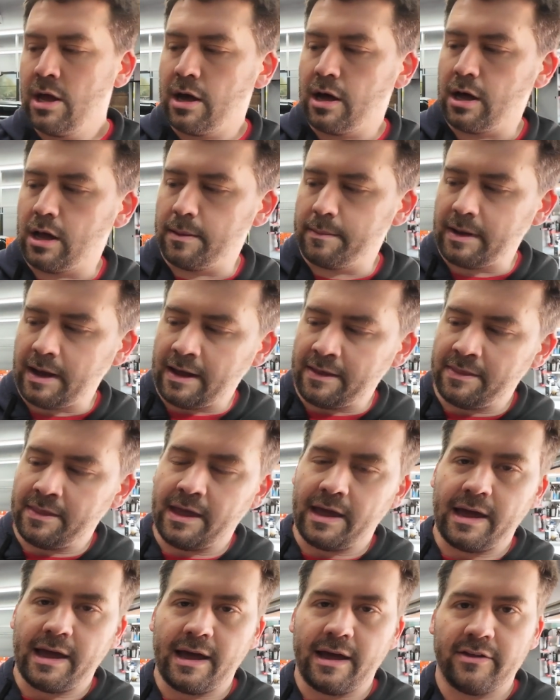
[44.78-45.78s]
Um, and
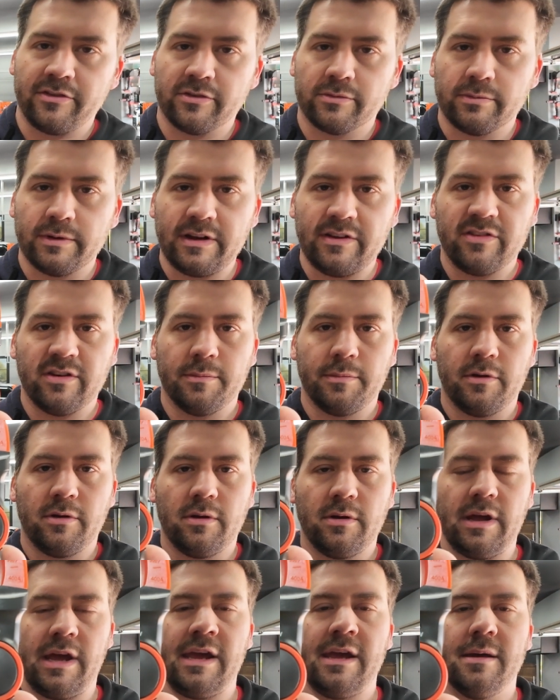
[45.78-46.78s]
that has a
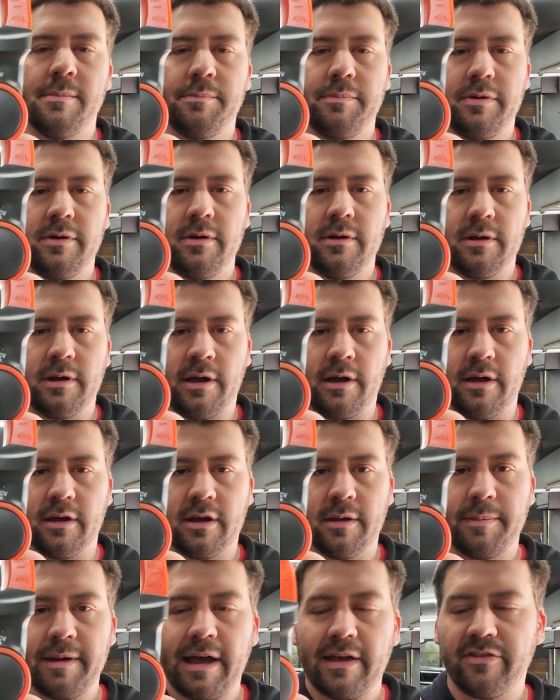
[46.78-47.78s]
reasonable amp uh,
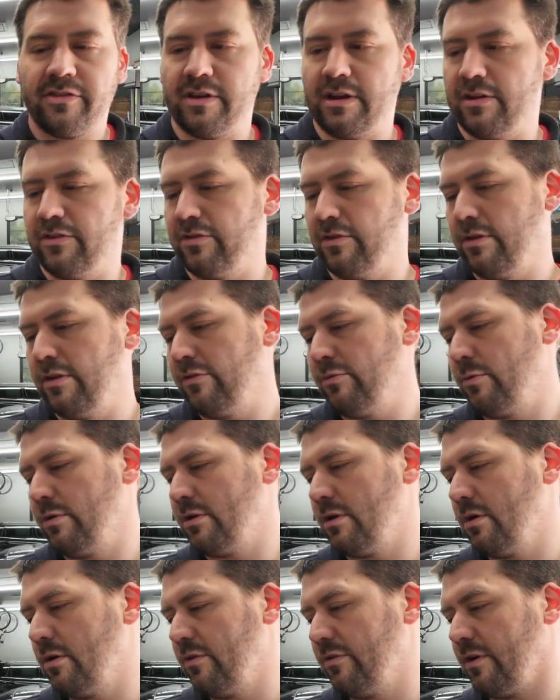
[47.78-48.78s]
capacity. So this
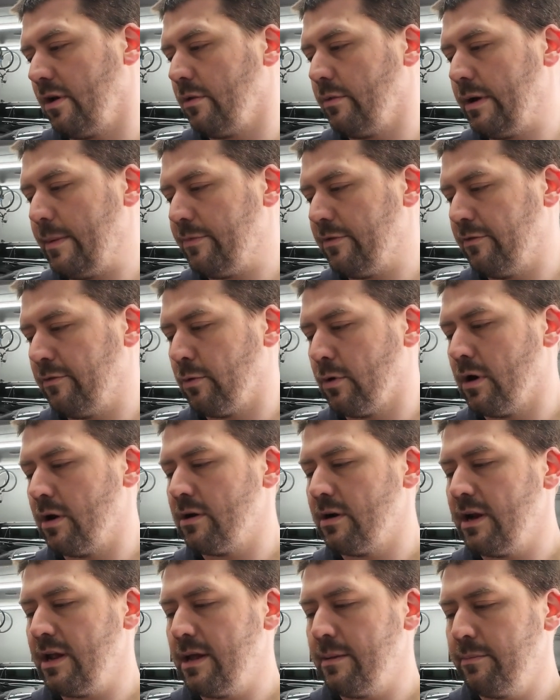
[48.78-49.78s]
one goes all the way up to
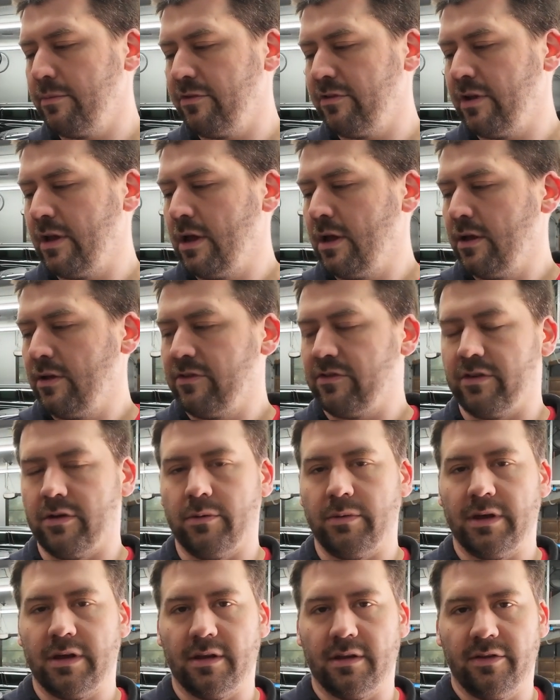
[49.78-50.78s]
400 amps. So
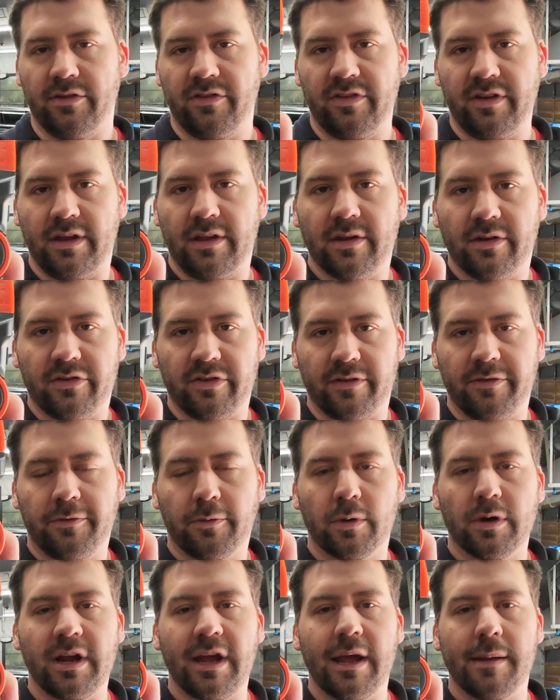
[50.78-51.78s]
we can see there's a
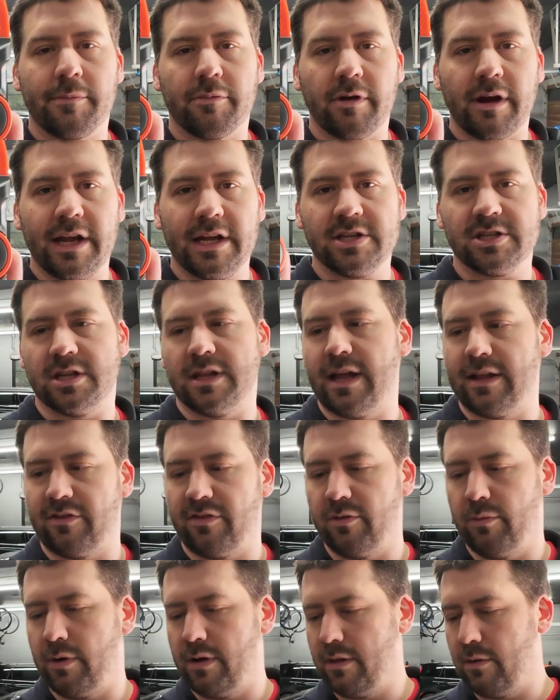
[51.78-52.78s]
40 amp range, and
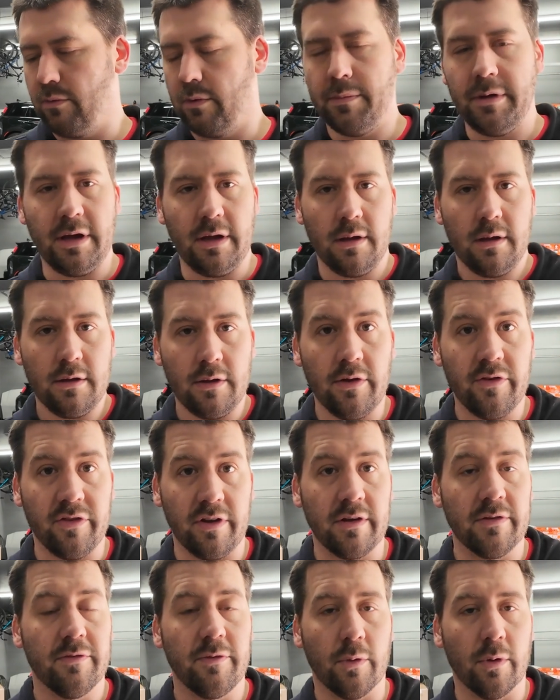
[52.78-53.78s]
that's the one that we'll be
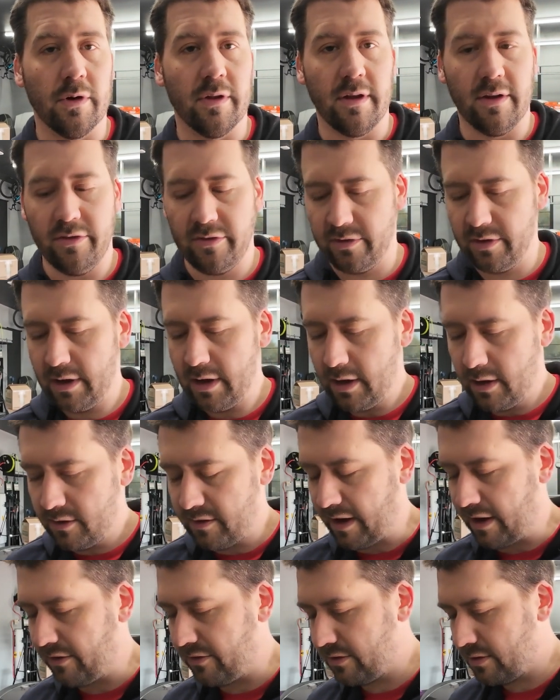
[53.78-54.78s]
using for this
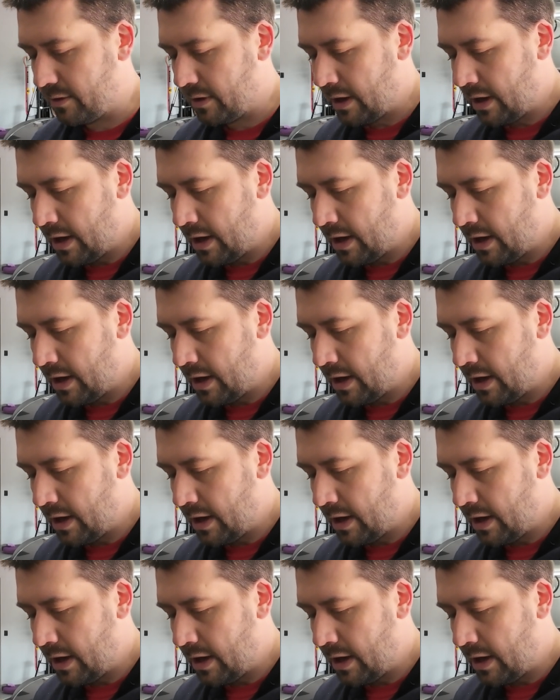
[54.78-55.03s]
test.